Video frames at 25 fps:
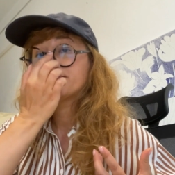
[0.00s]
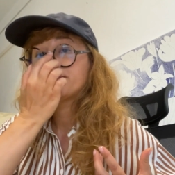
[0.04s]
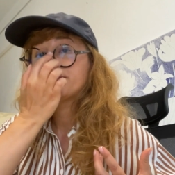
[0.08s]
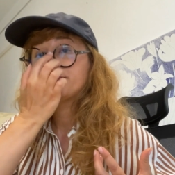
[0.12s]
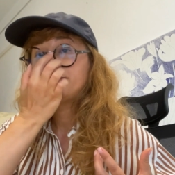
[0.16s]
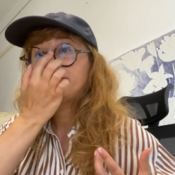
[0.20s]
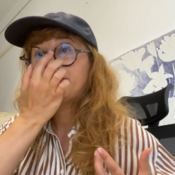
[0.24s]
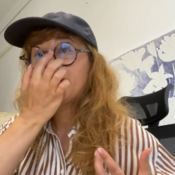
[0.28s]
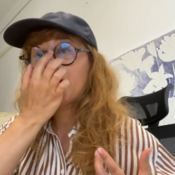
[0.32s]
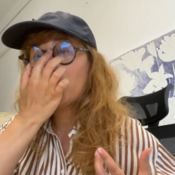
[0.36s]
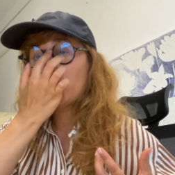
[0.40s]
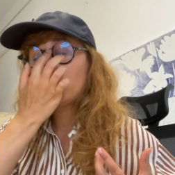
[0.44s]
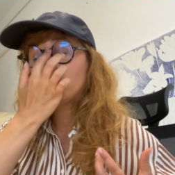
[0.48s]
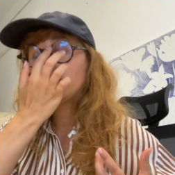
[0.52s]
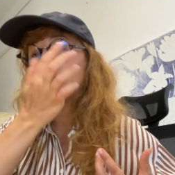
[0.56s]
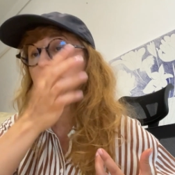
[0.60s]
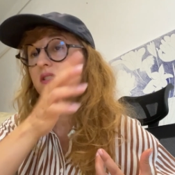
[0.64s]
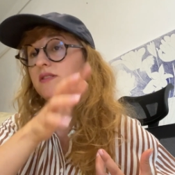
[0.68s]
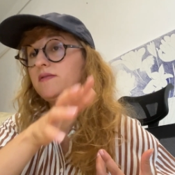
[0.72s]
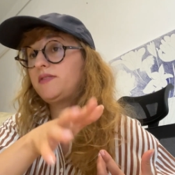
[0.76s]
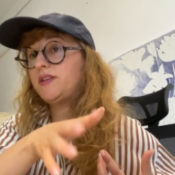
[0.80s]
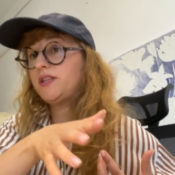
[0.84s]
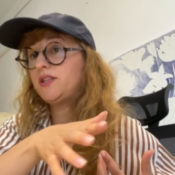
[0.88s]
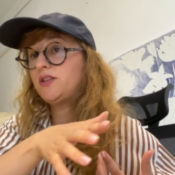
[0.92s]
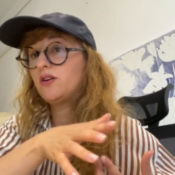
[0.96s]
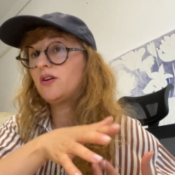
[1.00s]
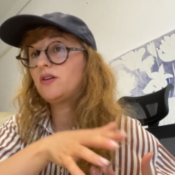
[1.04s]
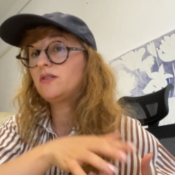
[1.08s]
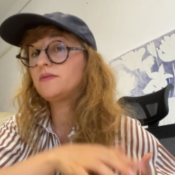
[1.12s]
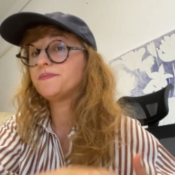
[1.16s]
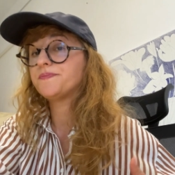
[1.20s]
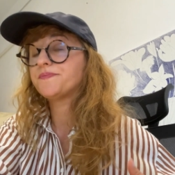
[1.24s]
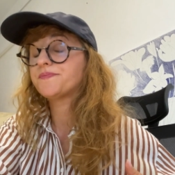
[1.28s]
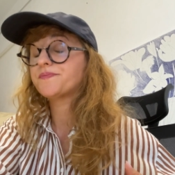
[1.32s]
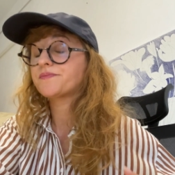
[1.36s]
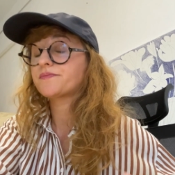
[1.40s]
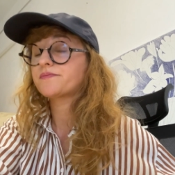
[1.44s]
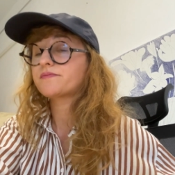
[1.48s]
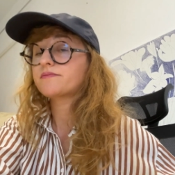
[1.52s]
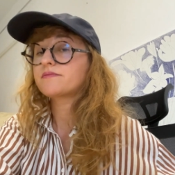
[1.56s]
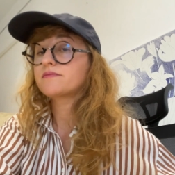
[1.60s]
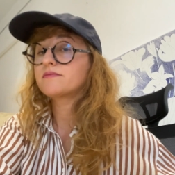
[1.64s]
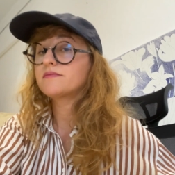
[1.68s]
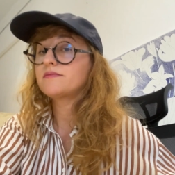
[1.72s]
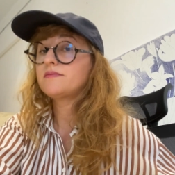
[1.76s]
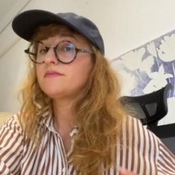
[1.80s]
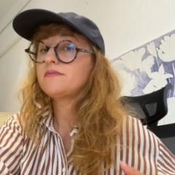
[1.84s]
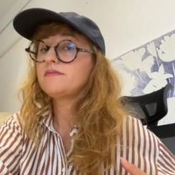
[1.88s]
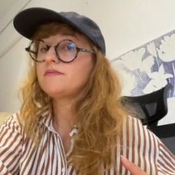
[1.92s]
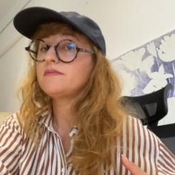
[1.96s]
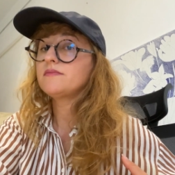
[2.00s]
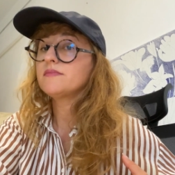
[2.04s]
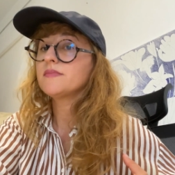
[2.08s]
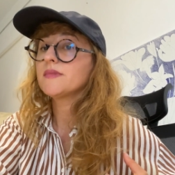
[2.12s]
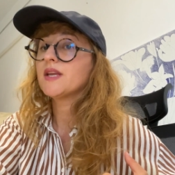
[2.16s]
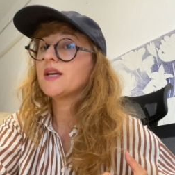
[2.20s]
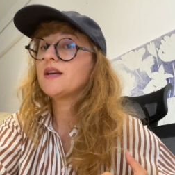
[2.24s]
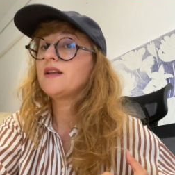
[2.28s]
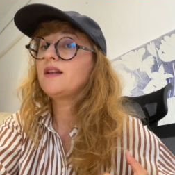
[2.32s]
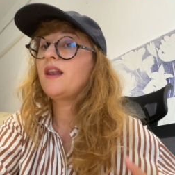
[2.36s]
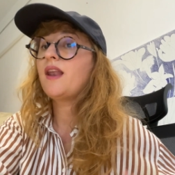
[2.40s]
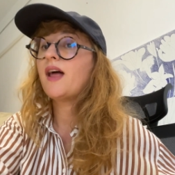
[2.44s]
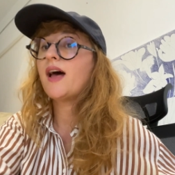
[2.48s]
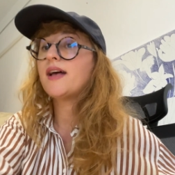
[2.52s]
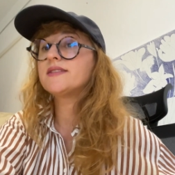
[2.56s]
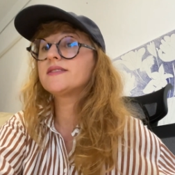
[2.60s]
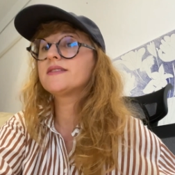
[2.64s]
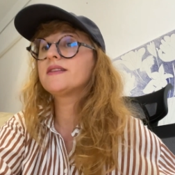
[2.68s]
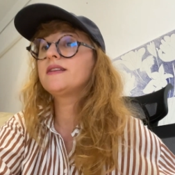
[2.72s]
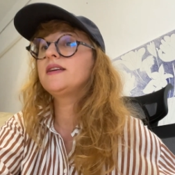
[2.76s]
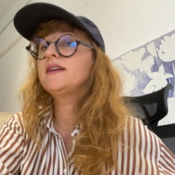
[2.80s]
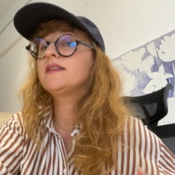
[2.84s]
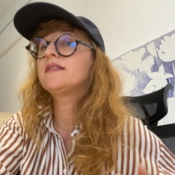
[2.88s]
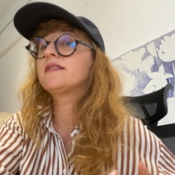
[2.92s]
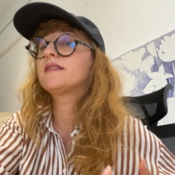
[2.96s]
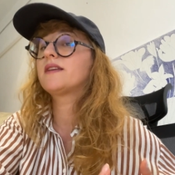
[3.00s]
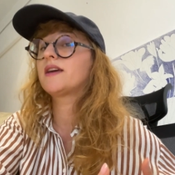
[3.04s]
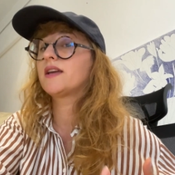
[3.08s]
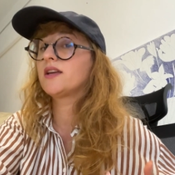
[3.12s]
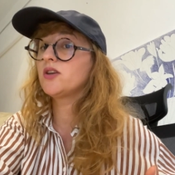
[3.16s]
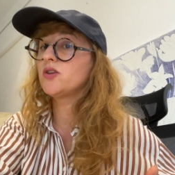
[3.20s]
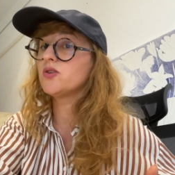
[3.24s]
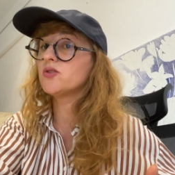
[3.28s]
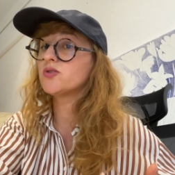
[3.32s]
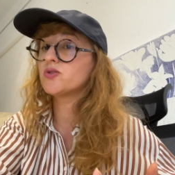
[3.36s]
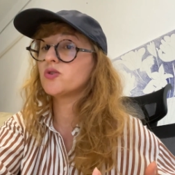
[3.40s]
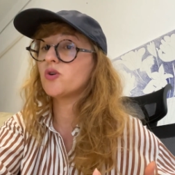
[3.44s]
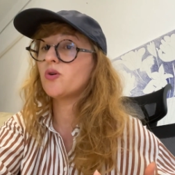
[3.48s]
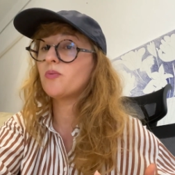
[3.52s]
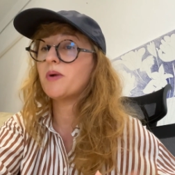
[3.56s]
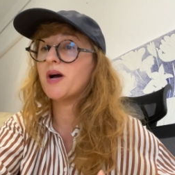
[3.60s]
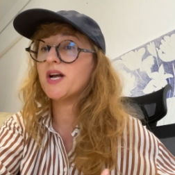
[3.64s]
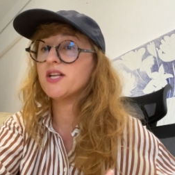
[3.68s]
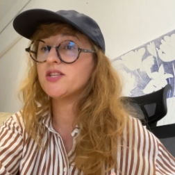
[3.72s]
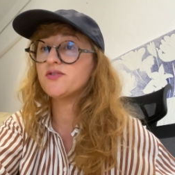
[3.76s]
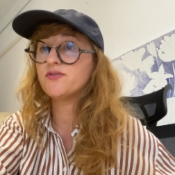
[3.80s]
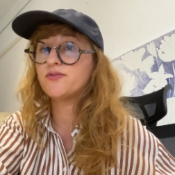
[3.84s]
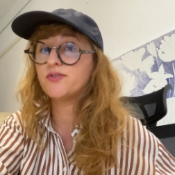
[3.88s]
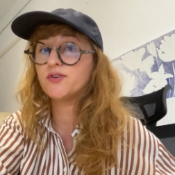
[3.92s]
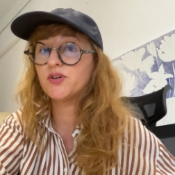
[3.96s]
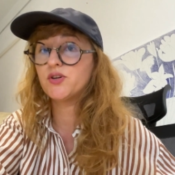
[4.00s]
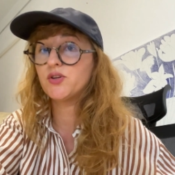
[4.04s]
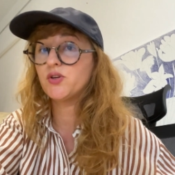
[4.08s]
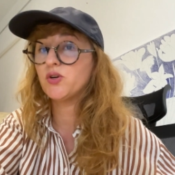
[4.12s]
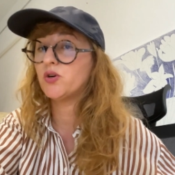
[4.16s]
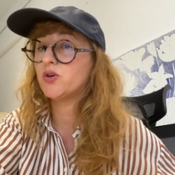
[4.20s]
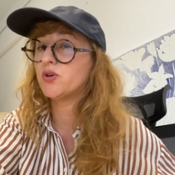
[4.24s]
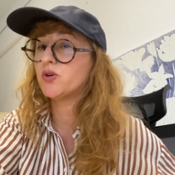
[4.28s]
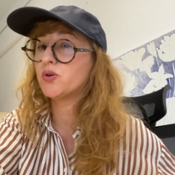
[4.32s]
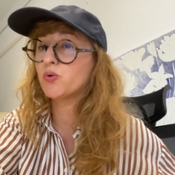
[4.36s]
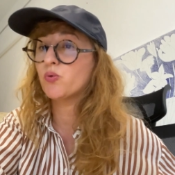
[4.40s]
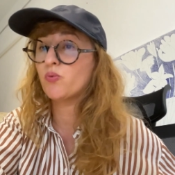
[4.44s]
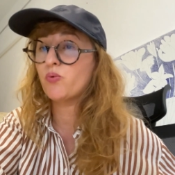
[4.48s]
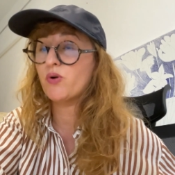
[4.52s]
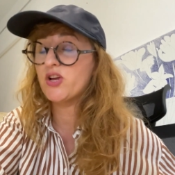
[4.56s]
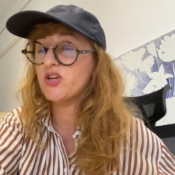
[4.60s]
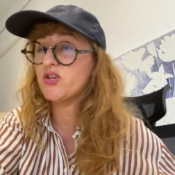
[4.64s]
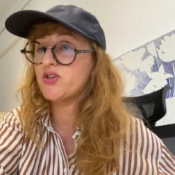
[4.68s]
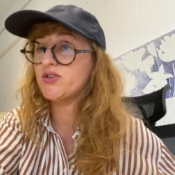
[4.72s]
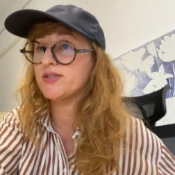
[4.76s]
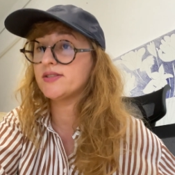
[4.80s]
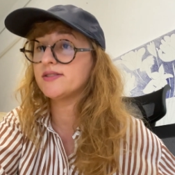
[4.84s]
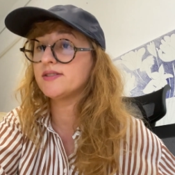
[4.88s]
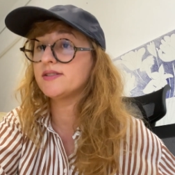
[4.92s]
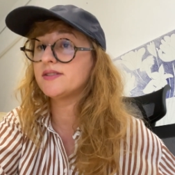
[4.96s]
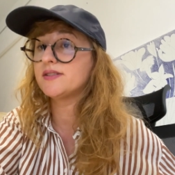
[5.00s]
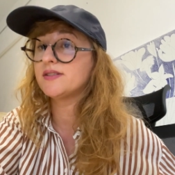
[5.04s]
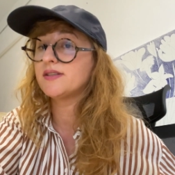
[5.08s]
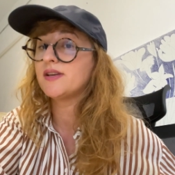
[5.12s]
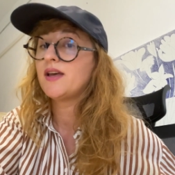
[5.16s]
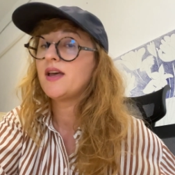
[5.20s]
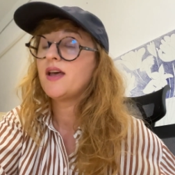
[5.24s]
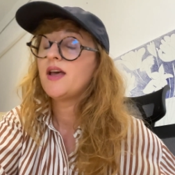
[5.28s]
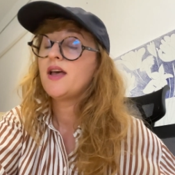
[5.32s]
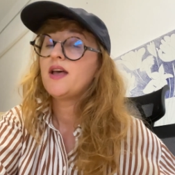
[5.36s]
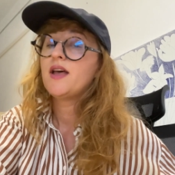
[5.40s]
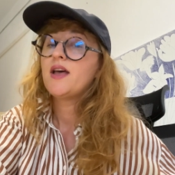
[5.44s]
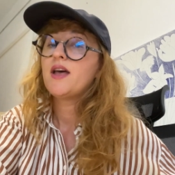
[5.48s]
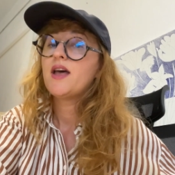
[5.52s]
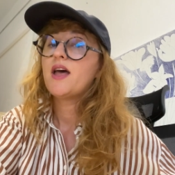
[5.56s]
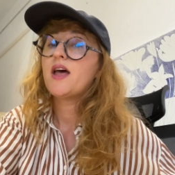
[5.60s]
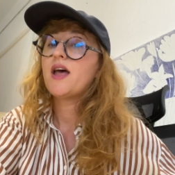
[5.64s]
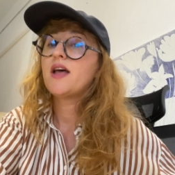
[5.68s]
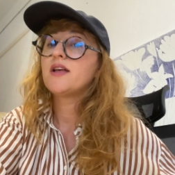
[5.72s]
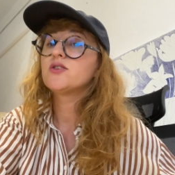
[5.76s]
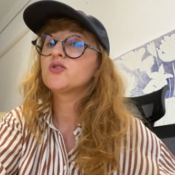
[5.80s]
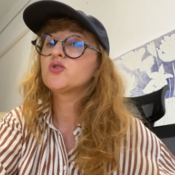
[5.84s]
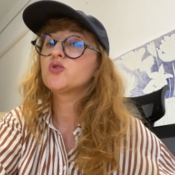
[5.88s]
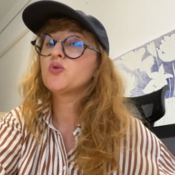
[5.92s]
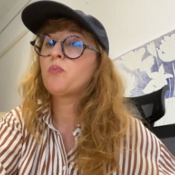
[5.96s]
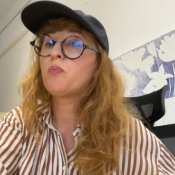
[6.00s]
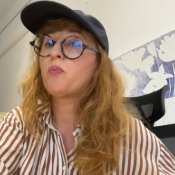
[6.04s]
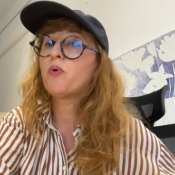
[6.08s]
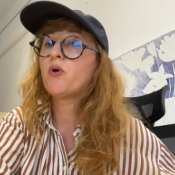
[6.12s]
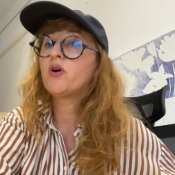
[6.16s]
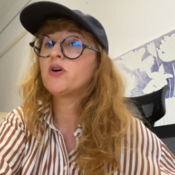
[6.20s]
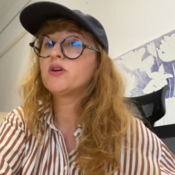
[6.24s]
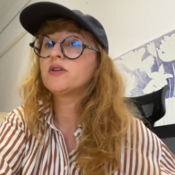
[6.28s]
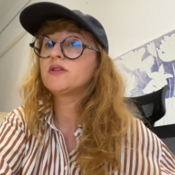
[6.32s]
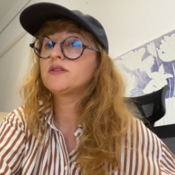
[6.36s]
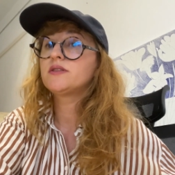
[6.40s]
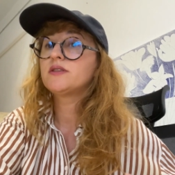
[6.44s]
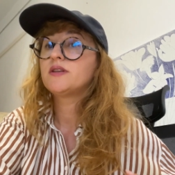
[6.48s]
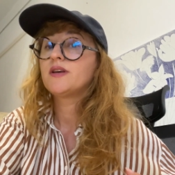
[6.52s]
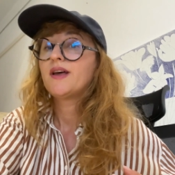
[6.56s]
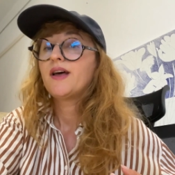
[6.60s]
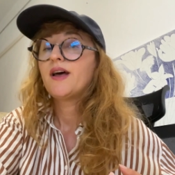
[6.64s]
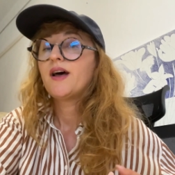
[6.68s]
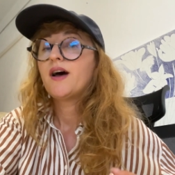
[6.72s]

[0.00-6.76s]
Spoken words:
this video. Lastly, thank you so much for your questions and support.